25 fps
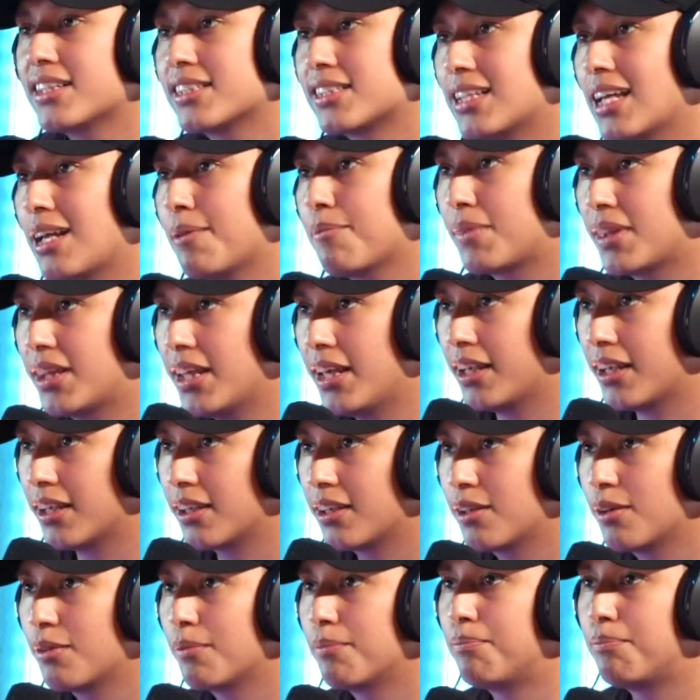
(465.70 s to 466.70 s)
the same
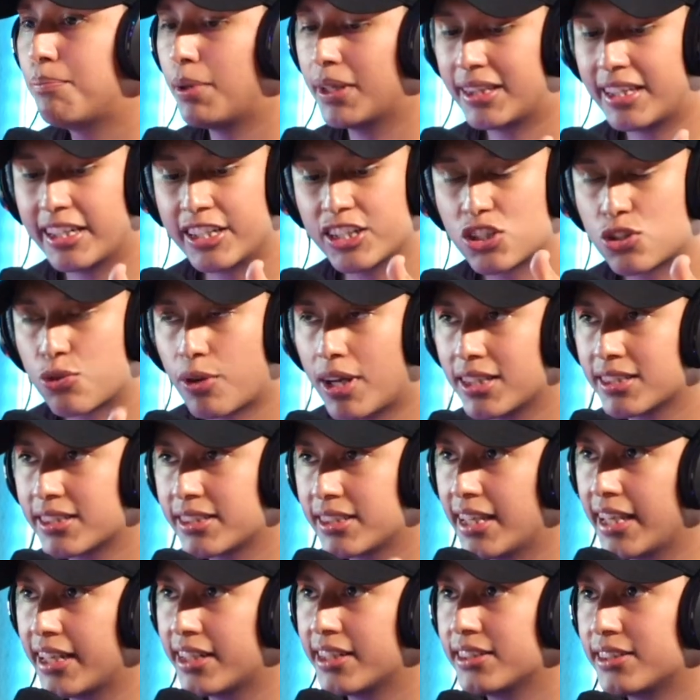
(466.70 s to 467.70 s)
thing, okay. but they're
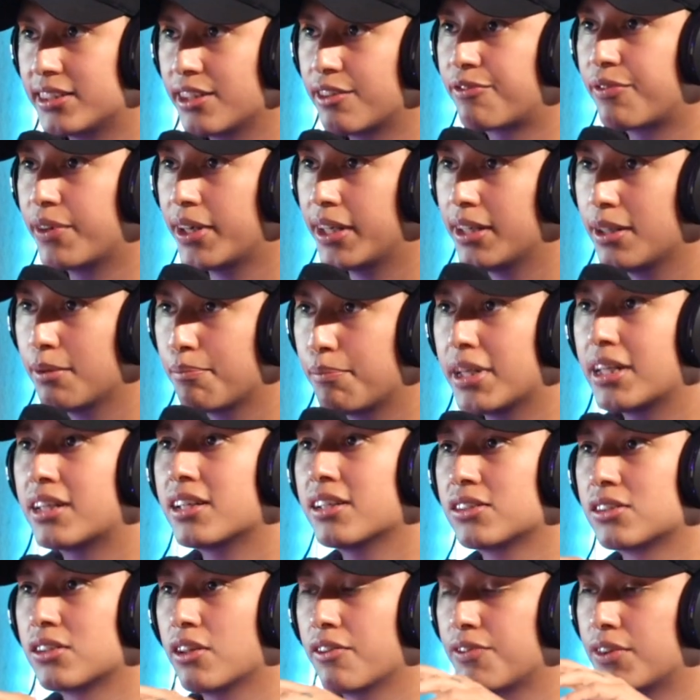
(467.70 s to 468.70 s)
translated differently
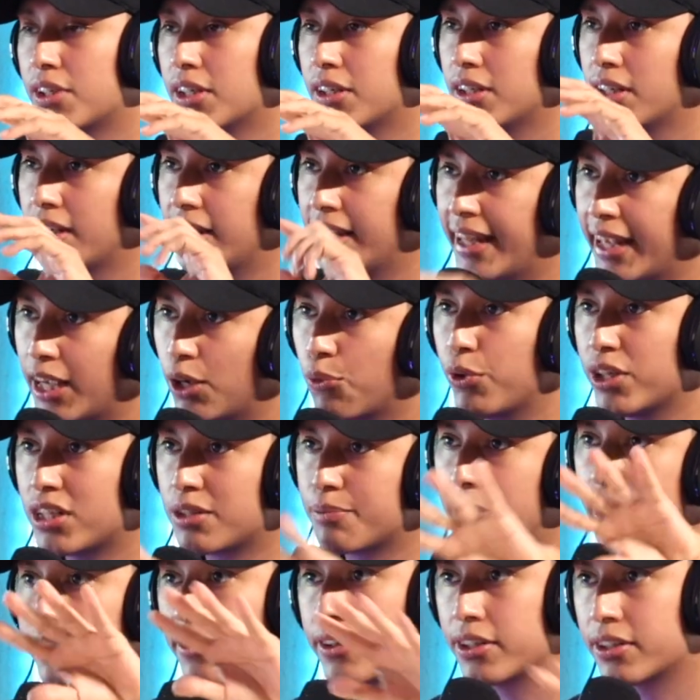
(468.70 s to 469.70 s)
because of the
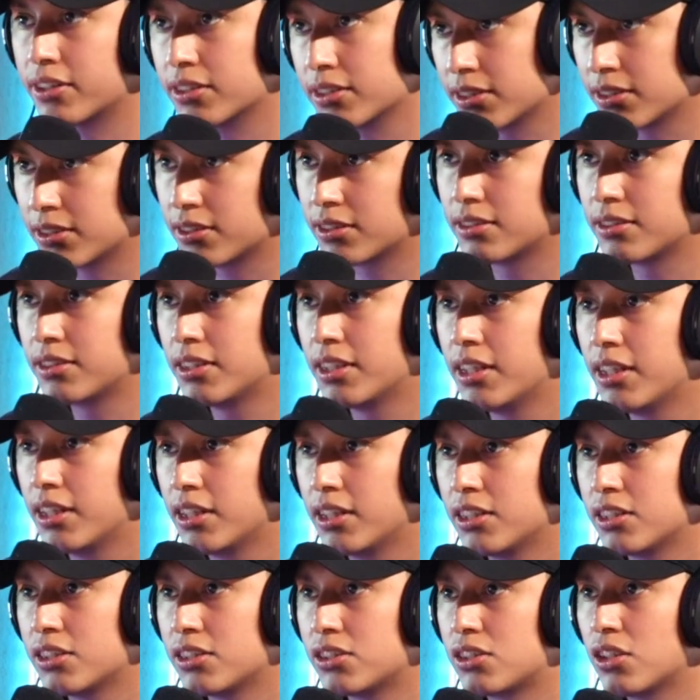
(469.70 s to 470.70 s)
language barriers.
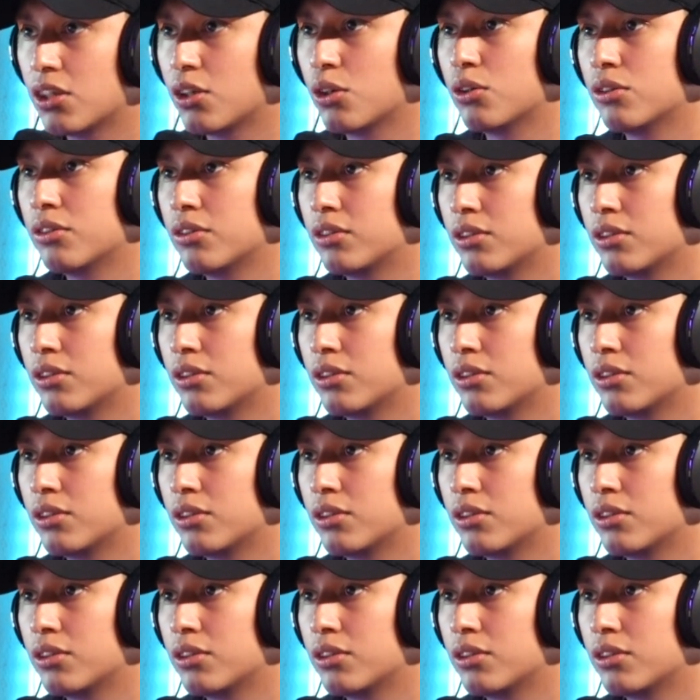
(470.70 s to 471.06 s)
So but you